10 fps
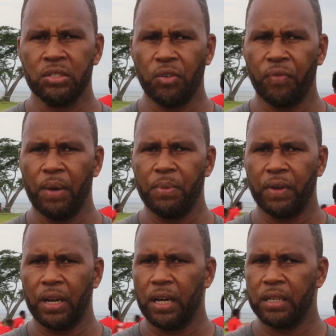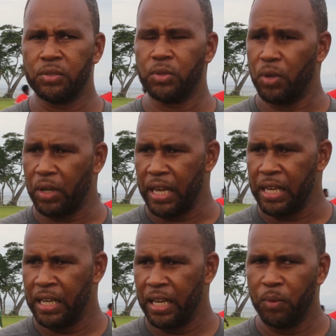So far, Mivala doing
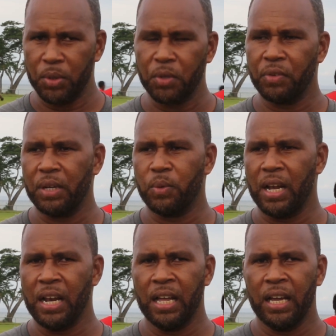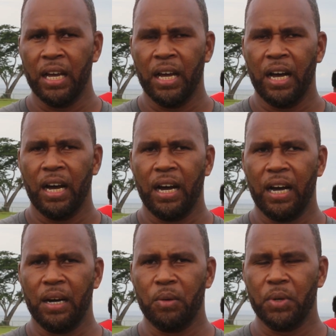okay. We're doing really well.
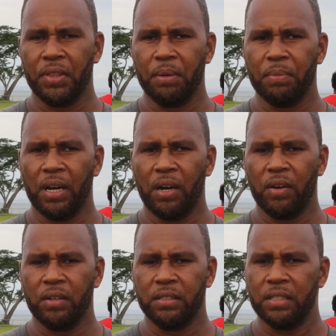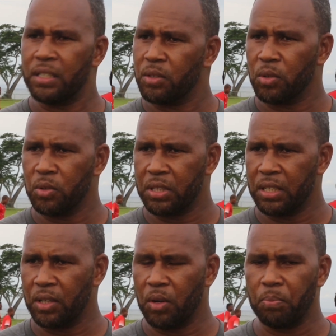Uh, with them now, Ni
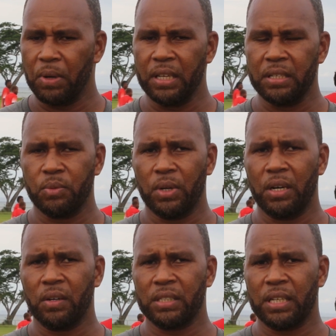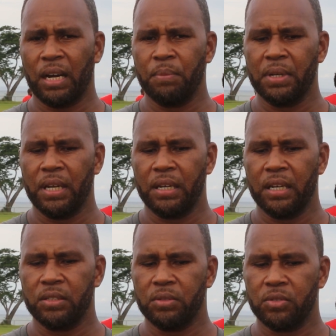Inclusin Law place where Okata
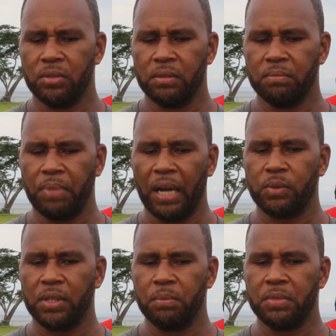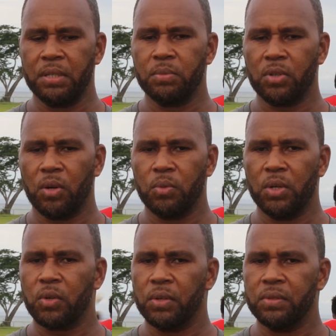Kamina part with him team. So we're
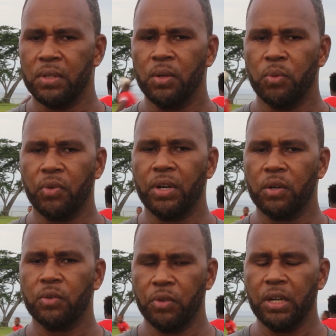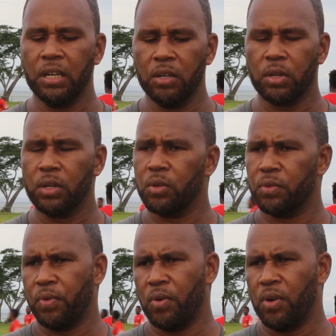looking we really, really looking
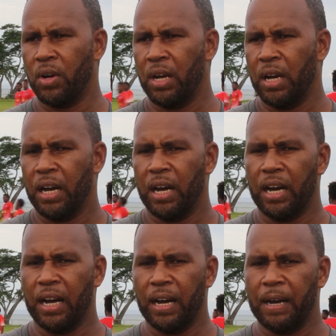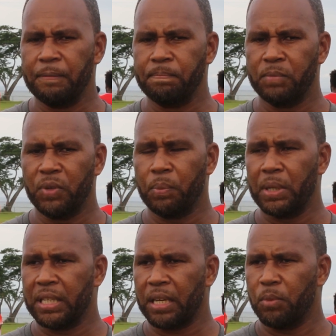good for
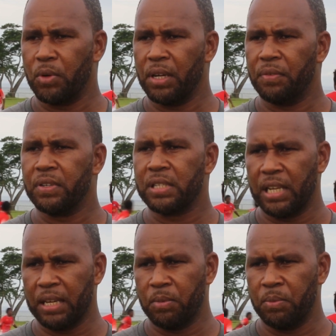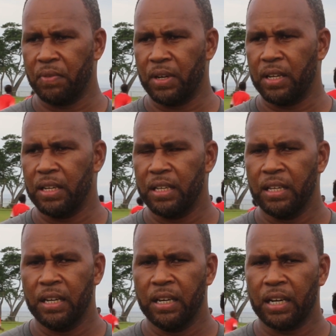Mefalba take him on first leg by Mefalba
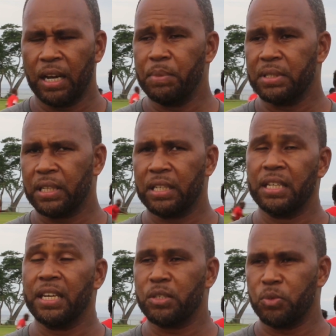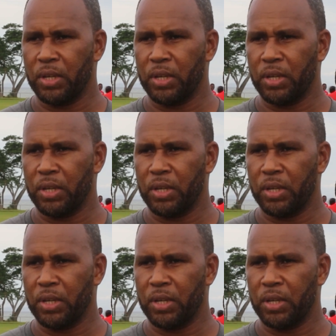coming Saturday next